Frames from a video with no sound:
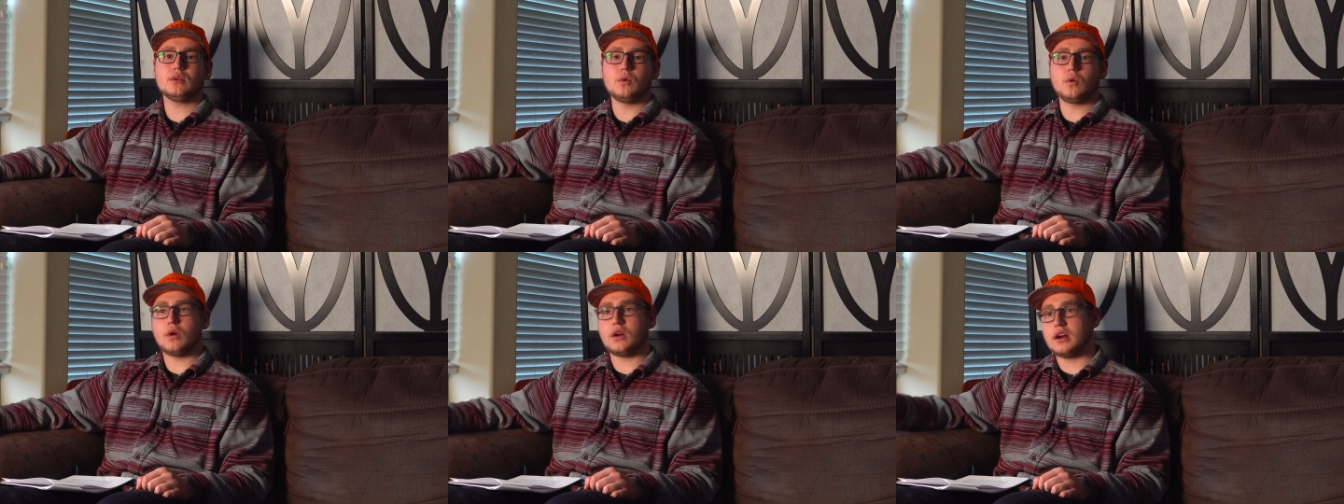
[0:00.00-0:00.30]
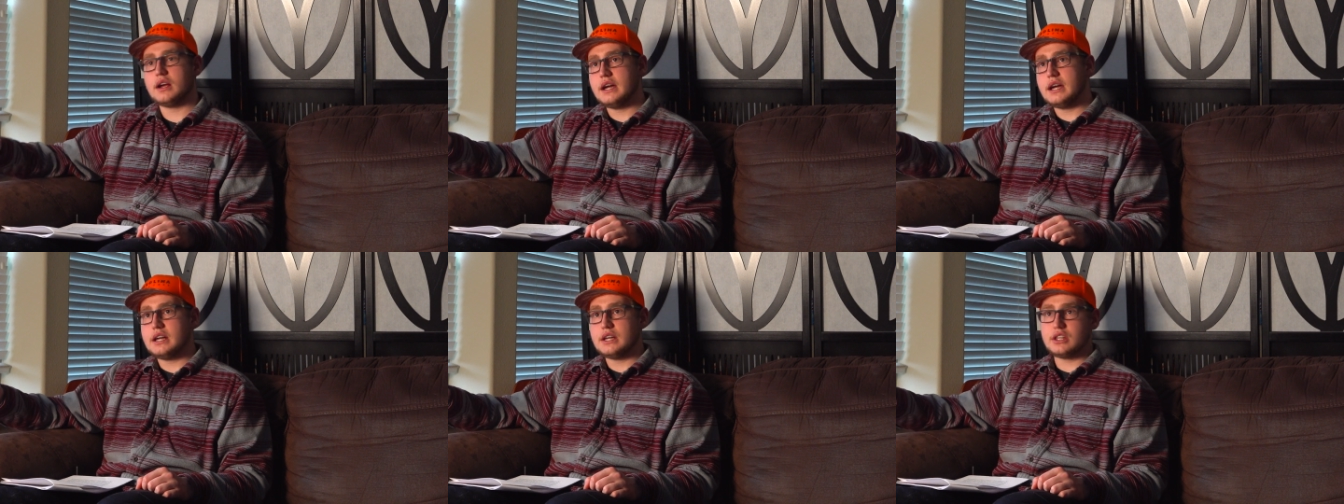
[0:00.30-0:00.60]

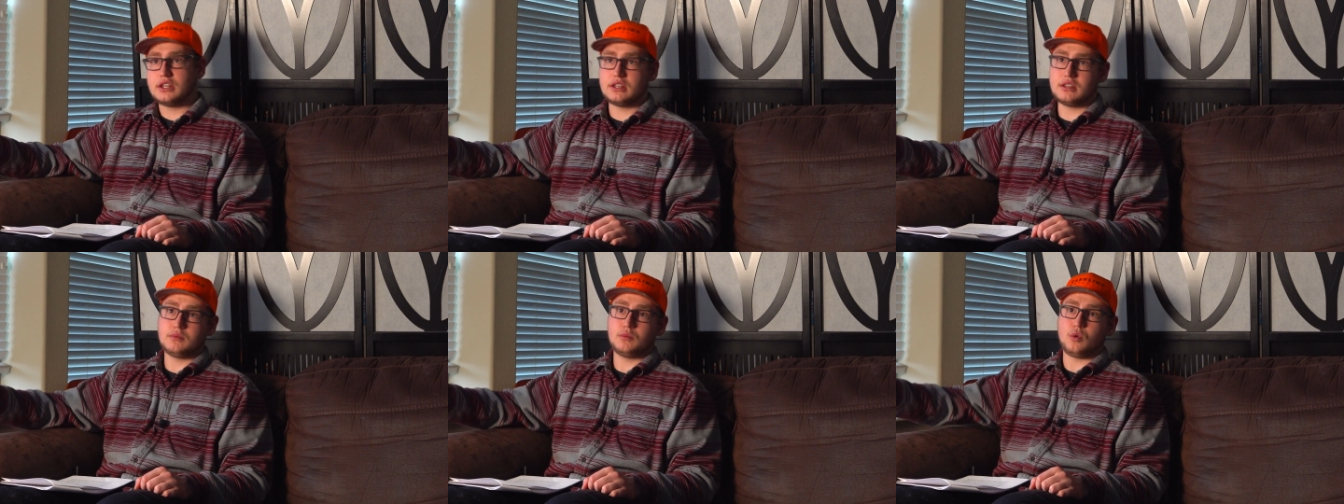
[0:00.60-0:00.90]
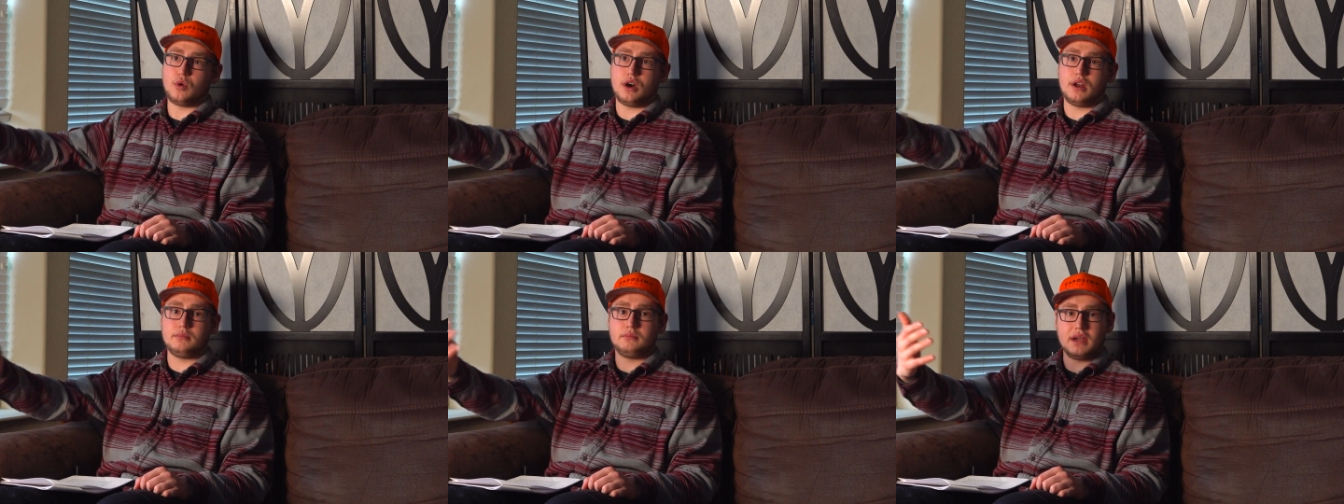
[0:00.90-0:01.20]
or
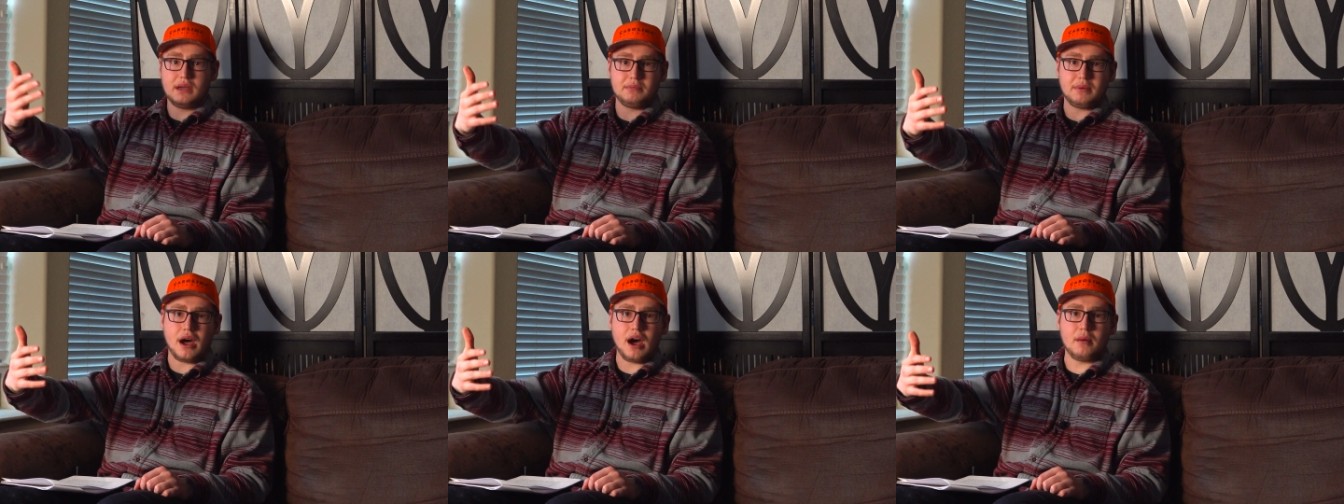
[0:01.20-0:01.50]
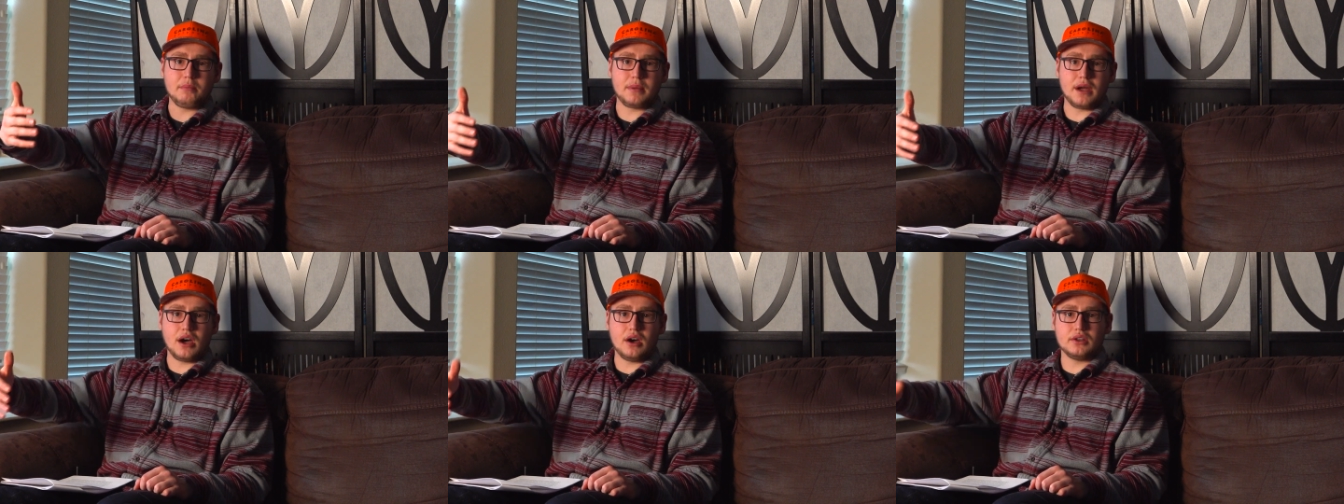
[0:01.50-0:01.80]
one may
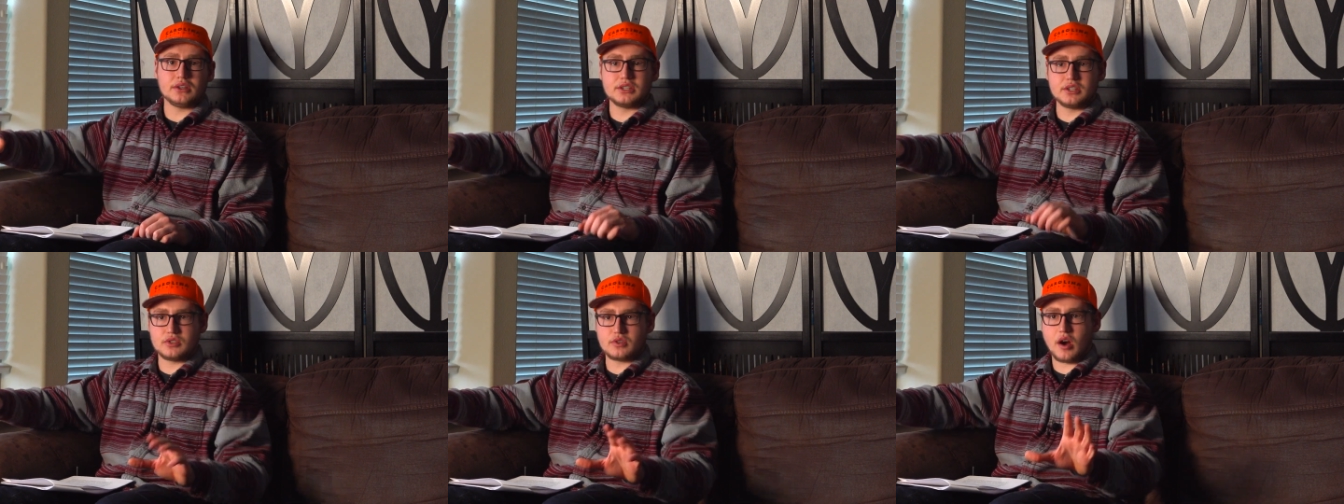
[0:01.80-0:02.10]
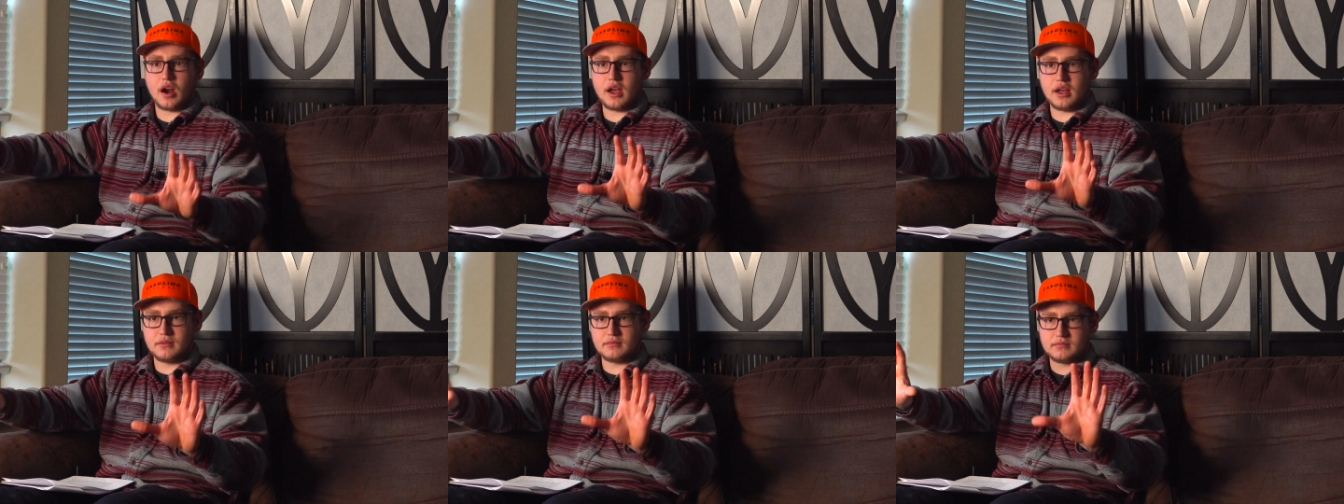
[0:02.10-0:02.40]
pop out to
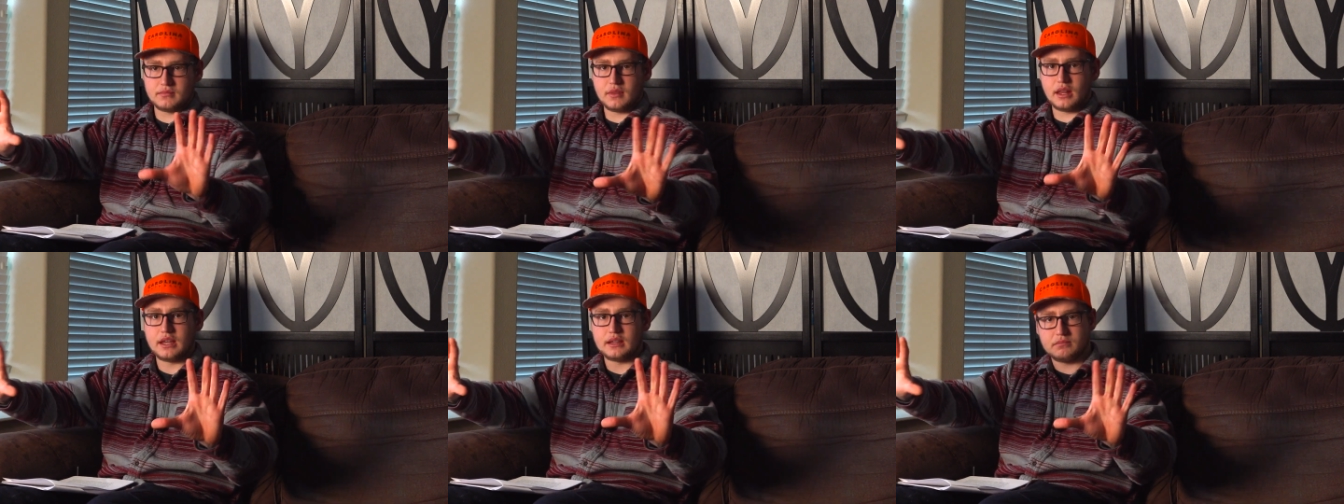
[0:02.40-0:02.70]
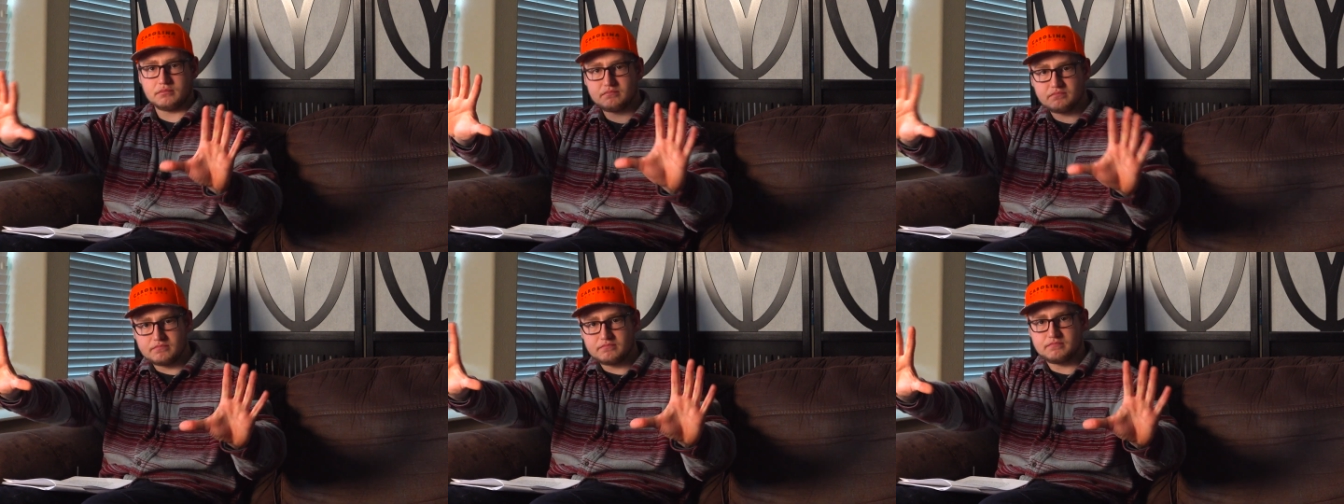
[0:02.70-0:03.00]
try and like